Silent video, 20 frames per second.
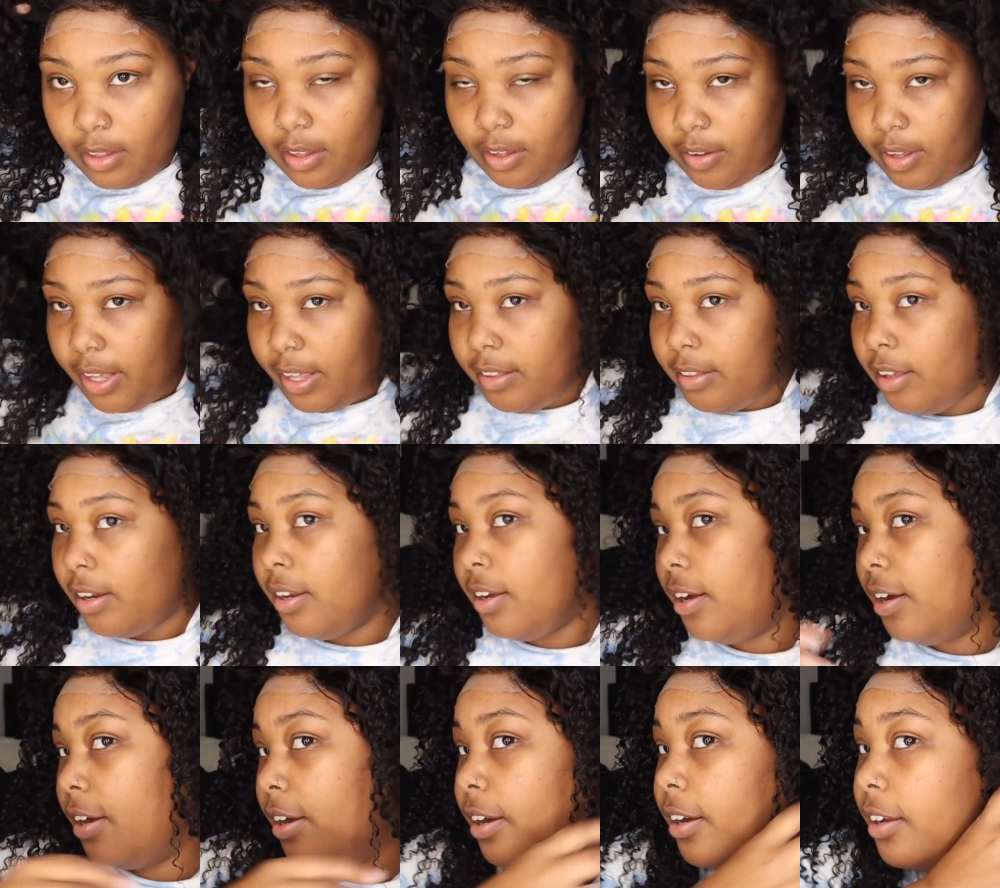Okay, so the
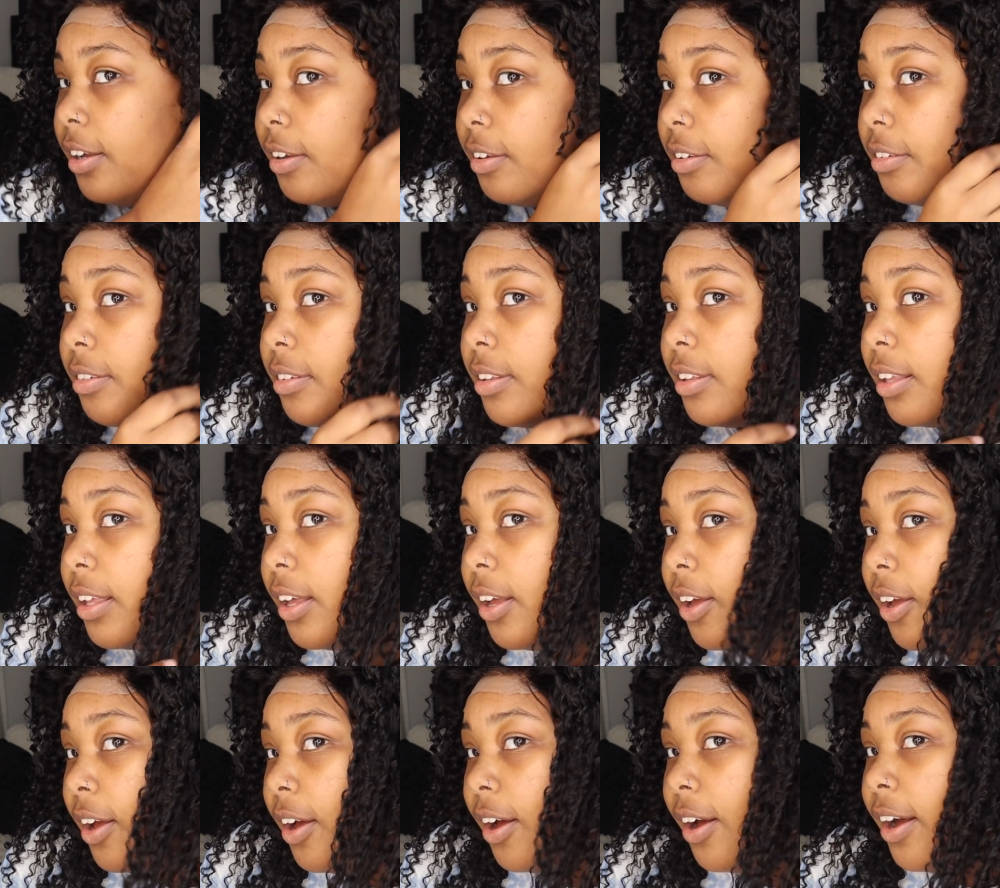curls
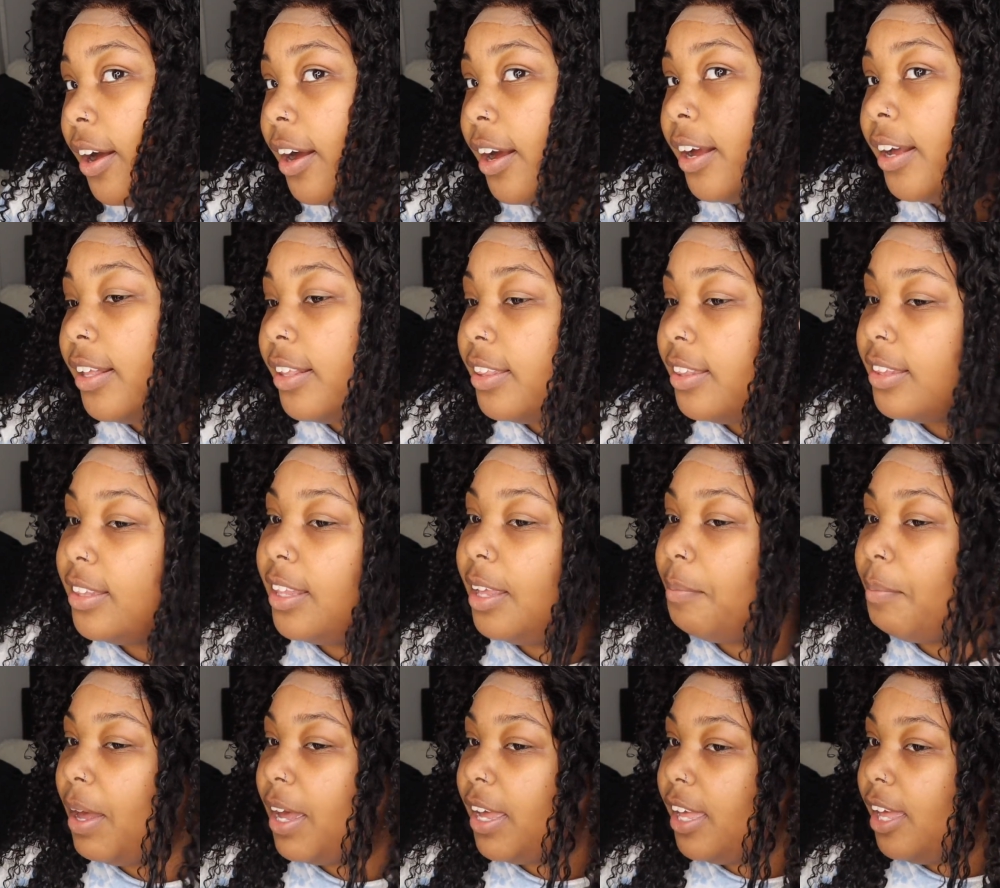are
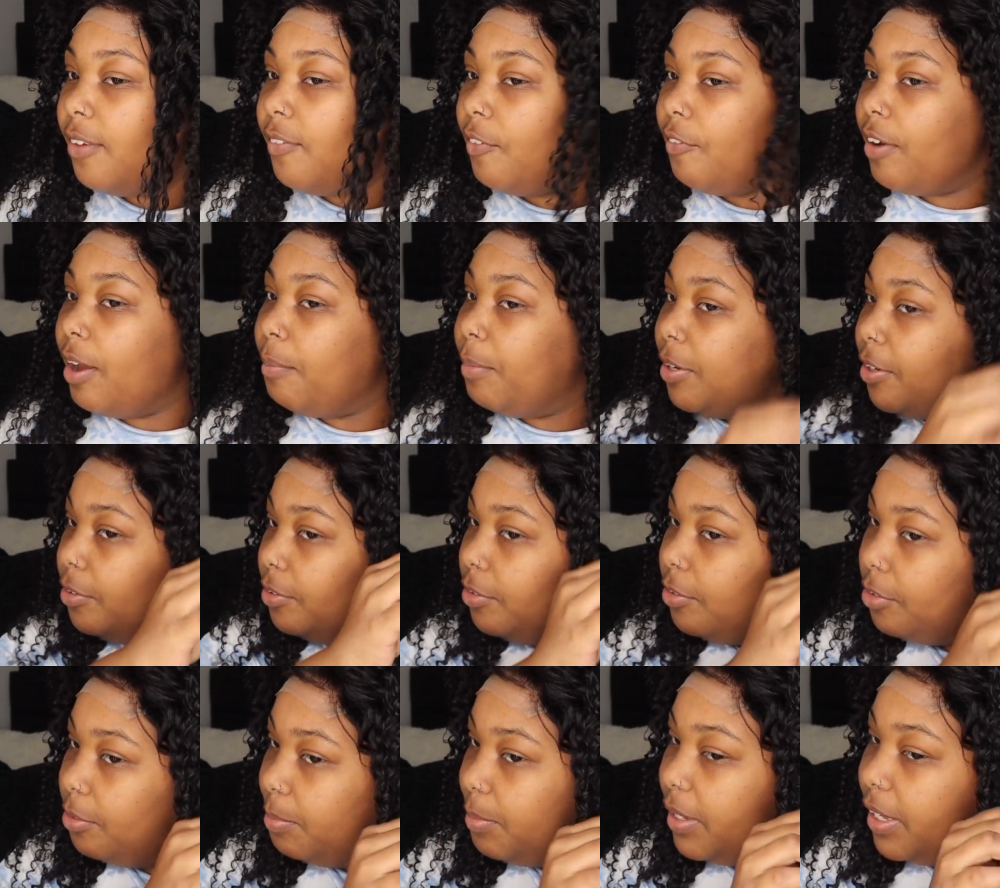semi-giving ramen
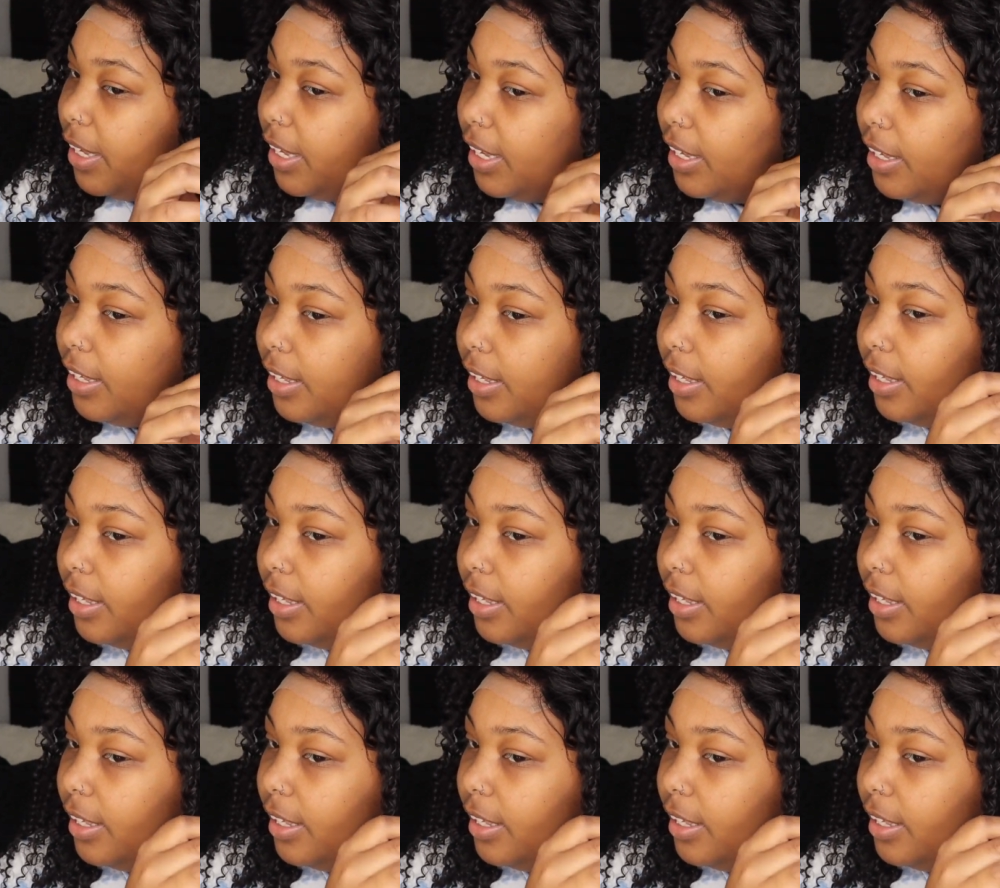noodles, but